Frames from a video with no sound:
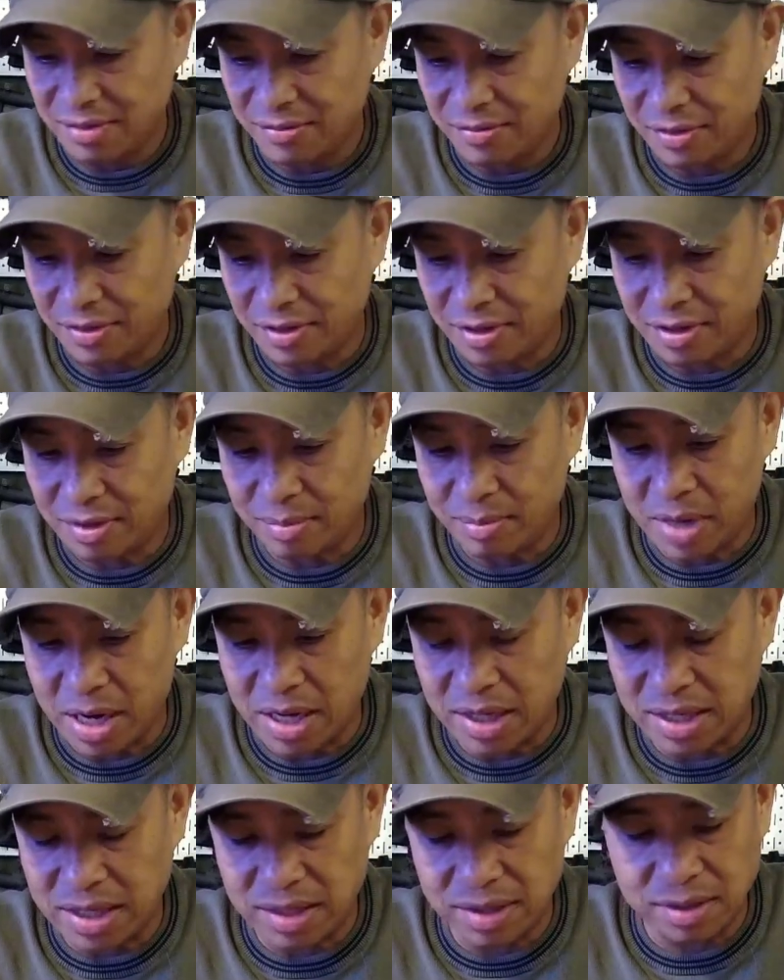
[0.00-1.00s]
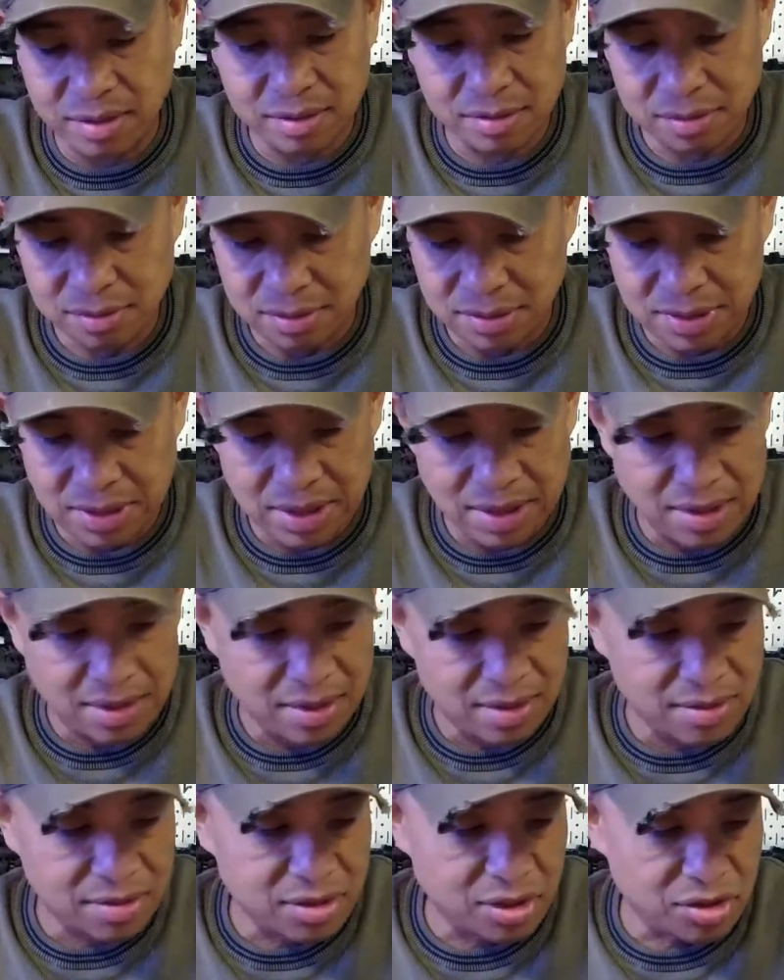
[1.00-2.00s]
for making
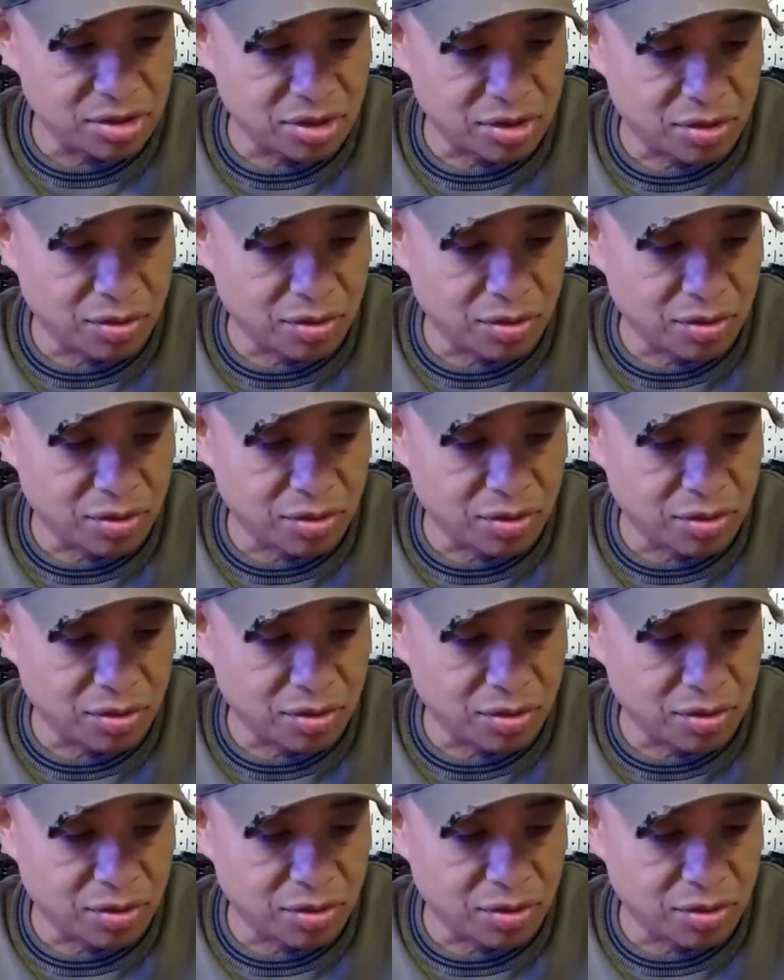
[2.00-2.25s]
such a